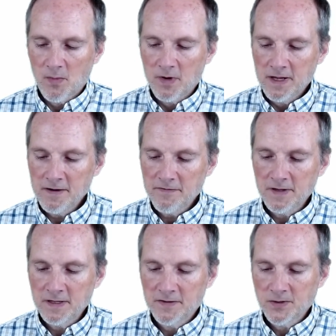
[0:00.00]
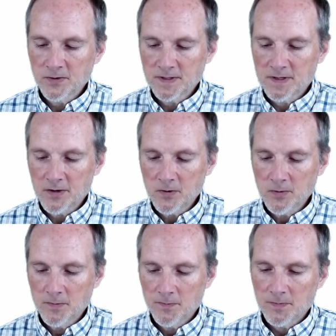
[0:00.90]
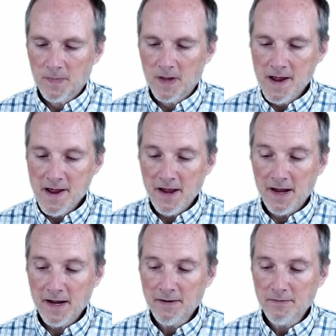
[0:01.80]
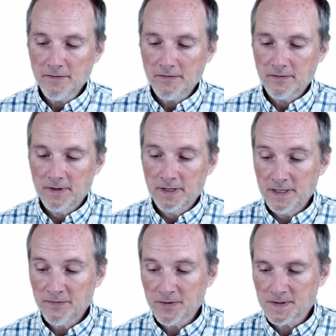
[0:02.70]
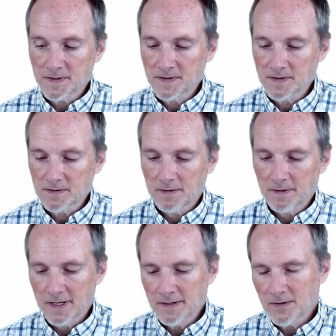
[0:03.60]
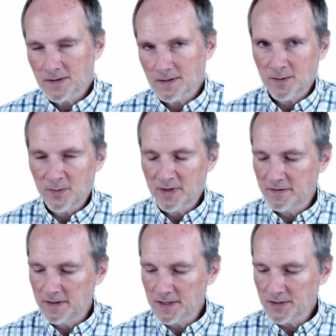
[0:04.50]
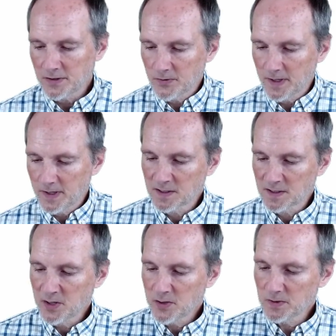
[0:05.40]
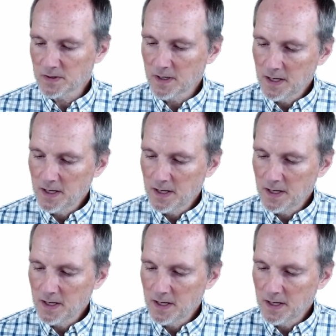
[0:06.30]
if the individuals, though, have indifferences, then there's a little bit of an issue. Like suppose